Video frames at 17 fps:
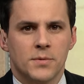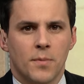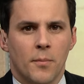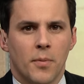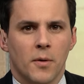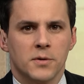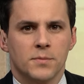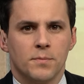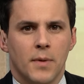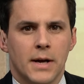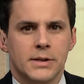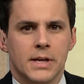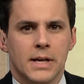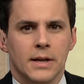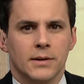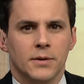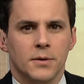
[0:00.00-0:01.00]
proposed
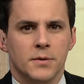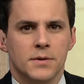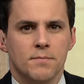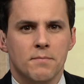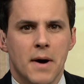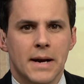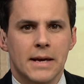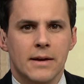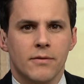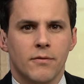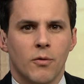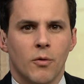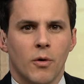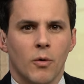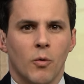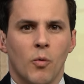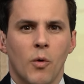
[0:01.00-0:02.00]
budget includes money
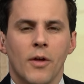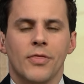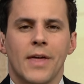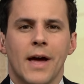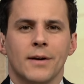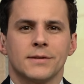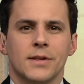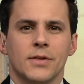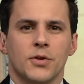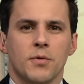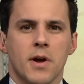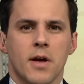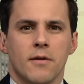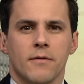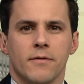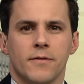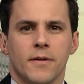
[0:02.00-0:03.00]
for
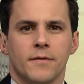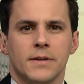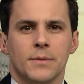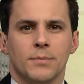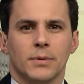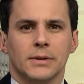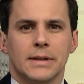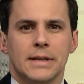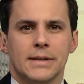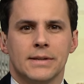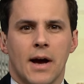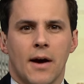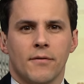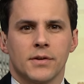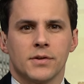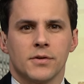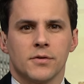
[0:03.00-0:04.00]
1,350 police
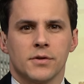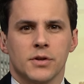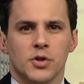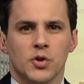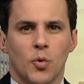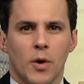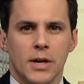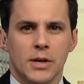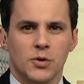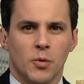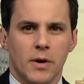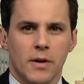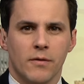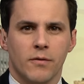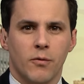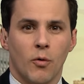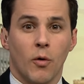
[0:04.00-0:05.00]
officers in
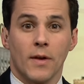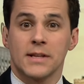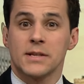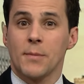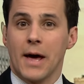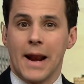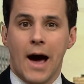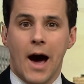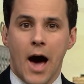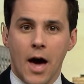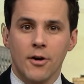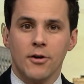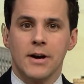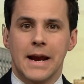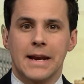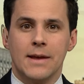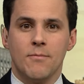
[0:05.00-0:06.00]
2024. That's about
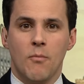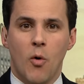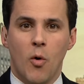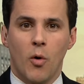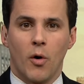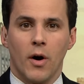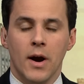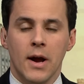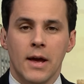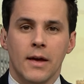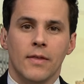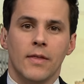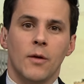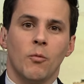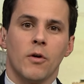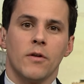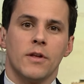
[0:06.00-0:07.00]
180 more
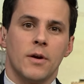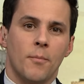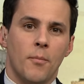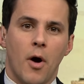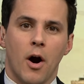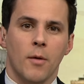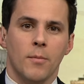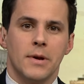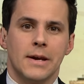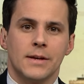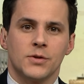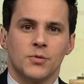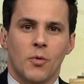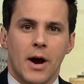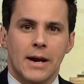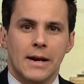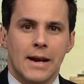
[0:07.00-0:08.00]
than where the department is
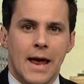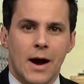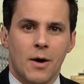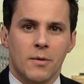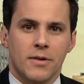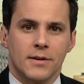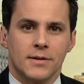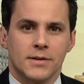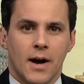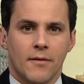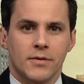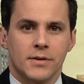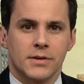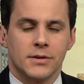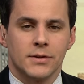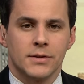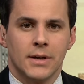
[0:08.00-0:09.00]
right now with its
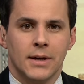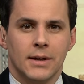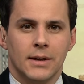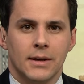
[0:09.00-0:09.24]
officers.